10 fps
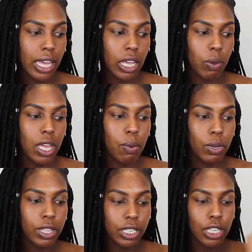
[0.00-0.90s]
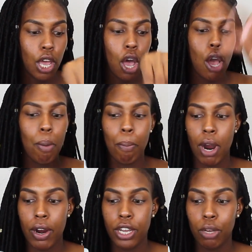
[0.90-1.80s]
I go in with this
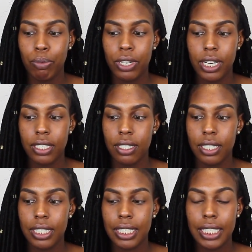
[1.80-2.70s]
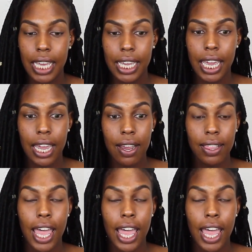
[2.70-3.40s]
Mario Be skincare.